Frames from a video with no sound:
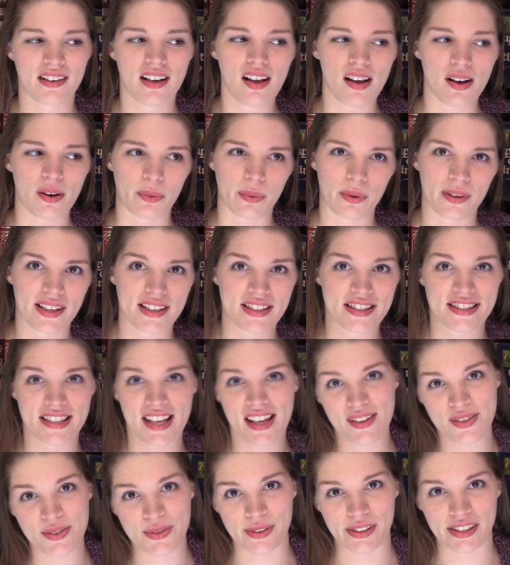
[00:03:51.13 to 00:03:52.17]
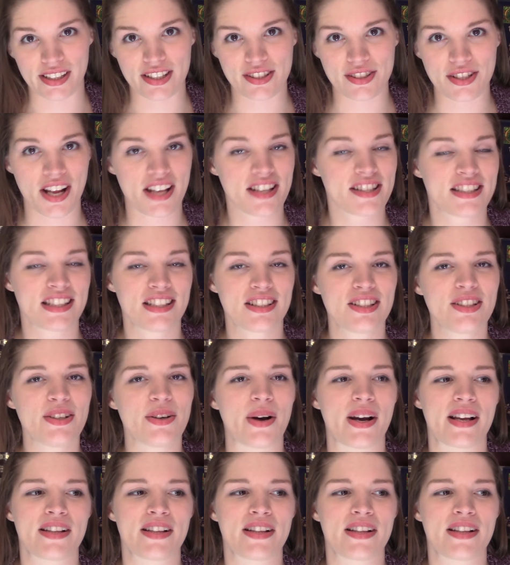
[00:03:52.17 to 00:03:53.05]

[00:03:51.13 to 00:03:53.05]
oh, well, that sounds really interesting too.